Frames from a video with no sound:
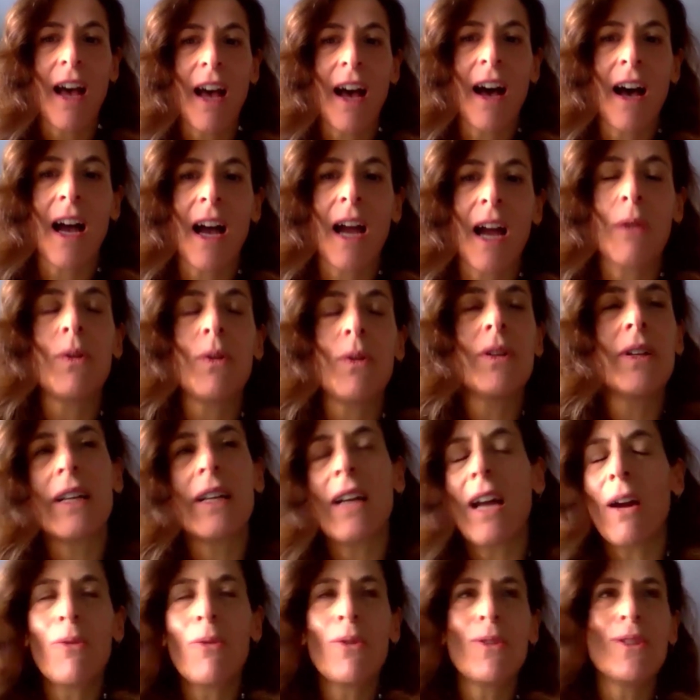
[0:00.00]
I
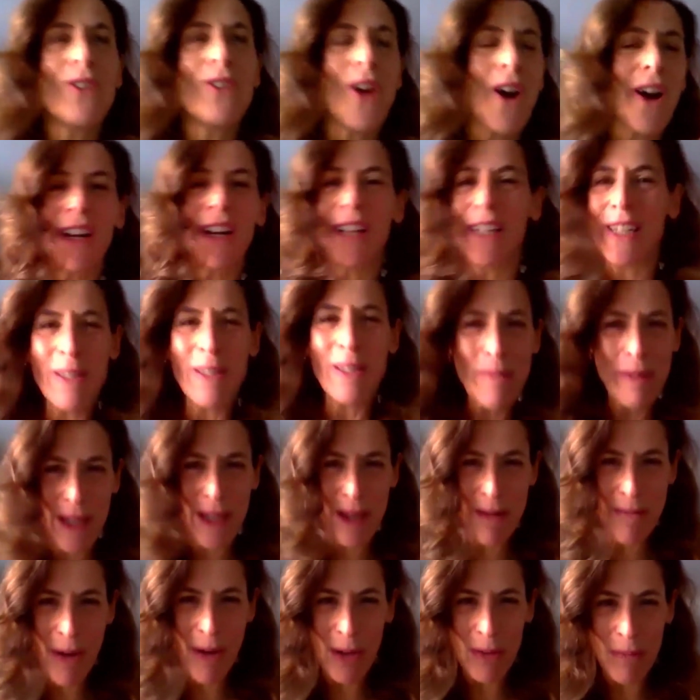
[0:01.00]
will talk a little bit
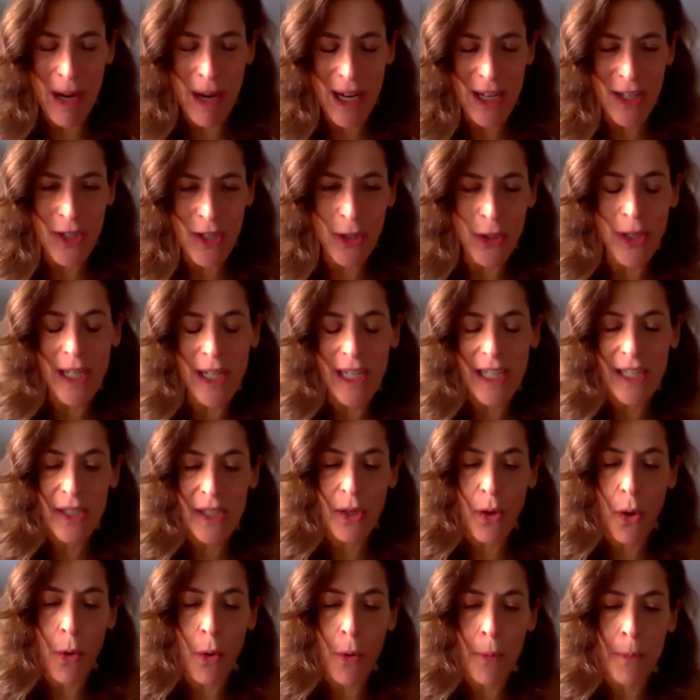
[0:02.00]
about my journey.
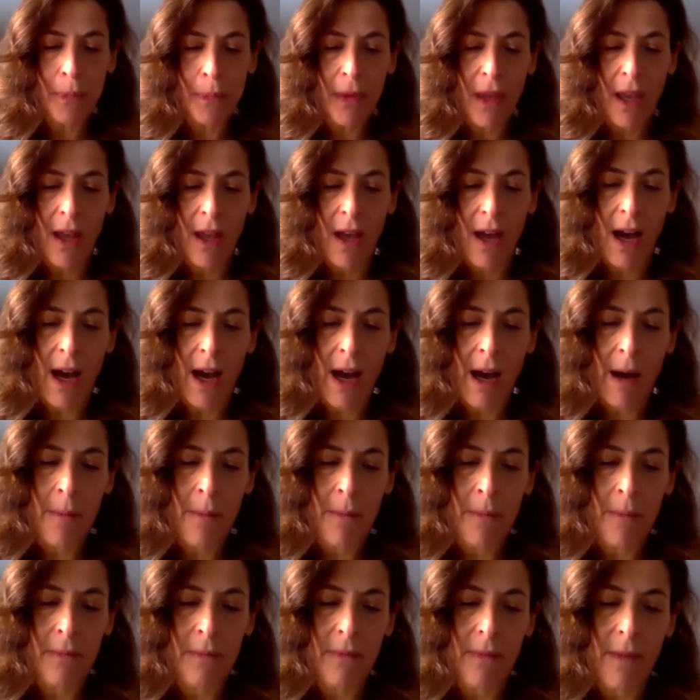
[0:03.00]
So
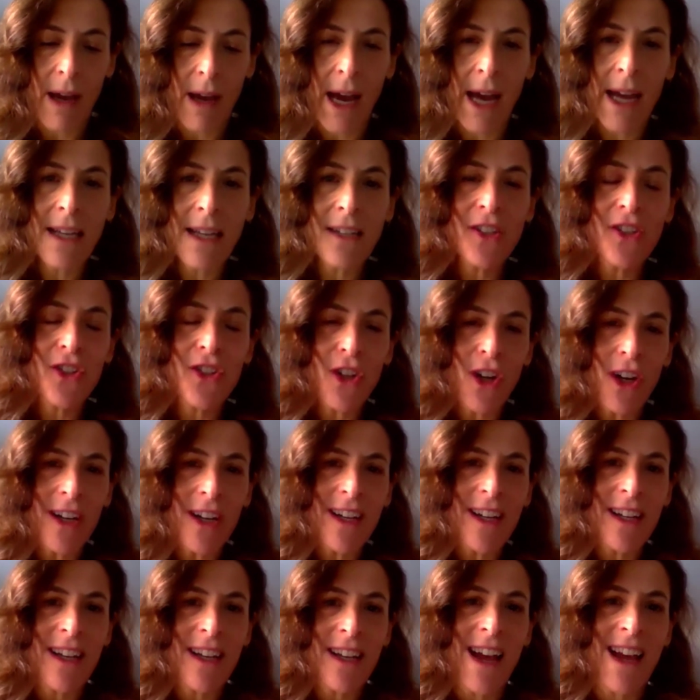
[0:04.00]
I
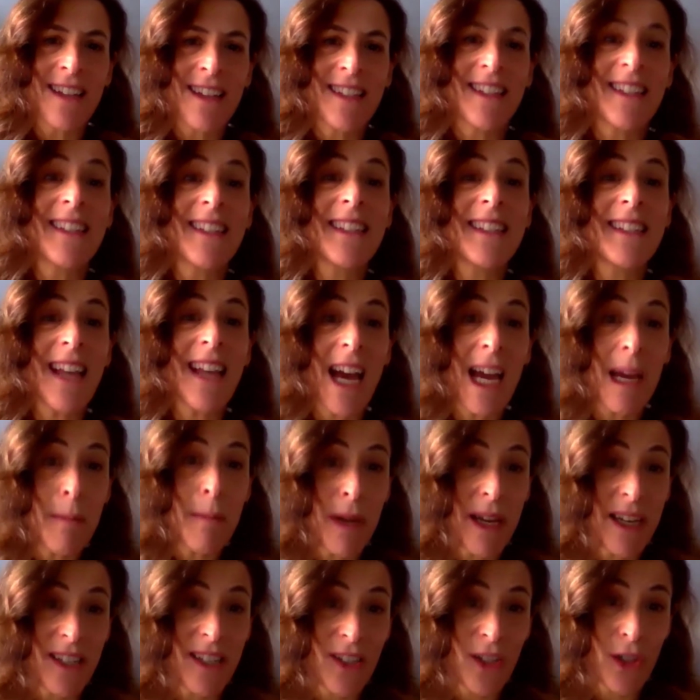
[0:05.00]
started as a
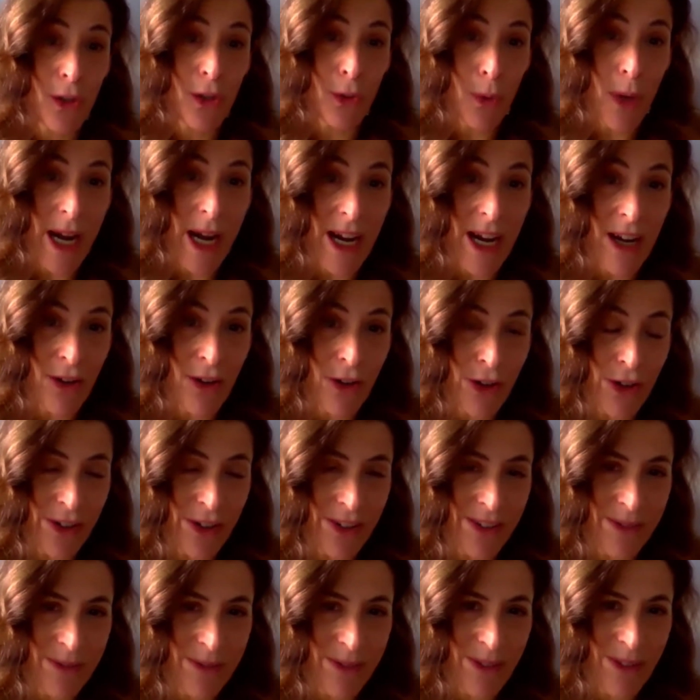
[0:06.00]
Sybase trainer.